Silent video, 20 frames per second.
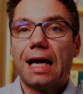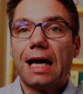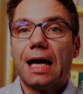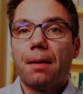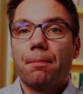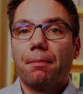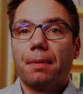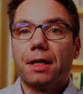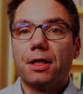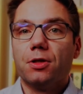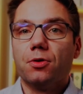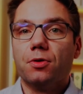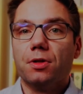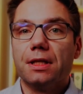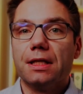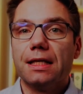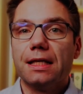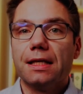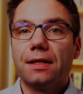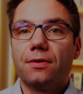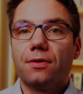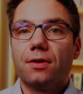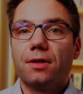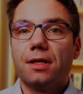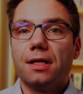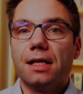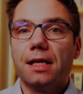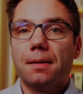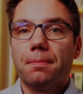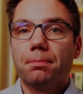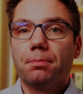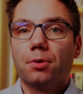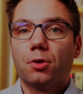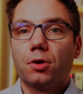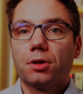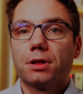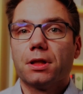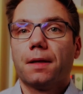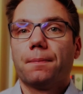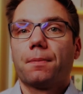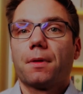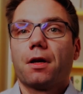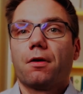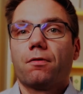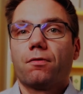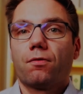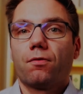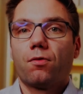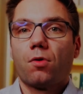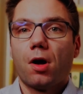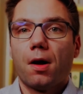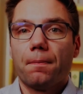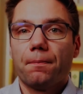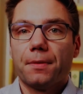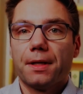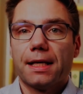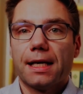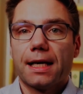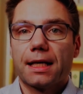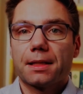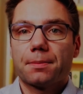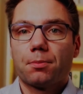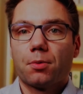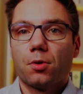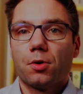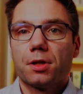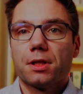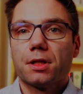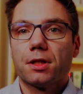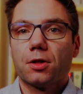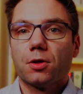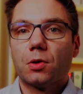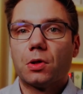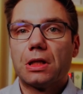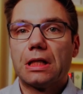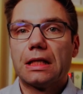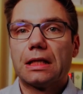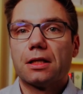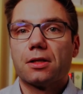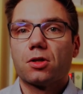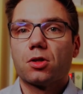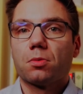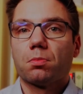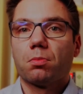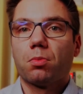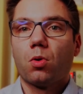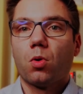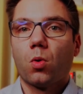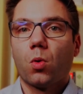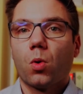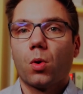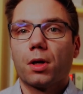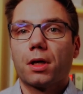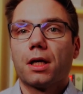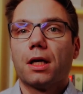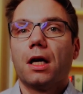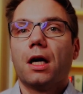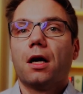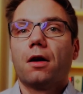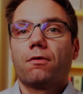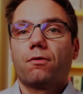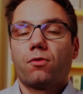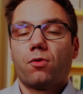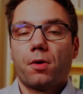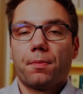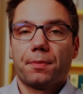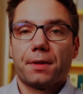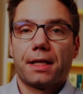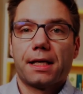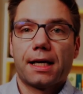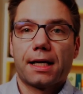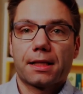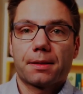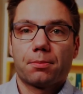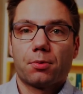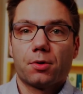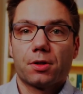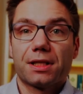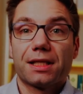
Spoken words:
but you need the input from the experts, you need the support from the experts.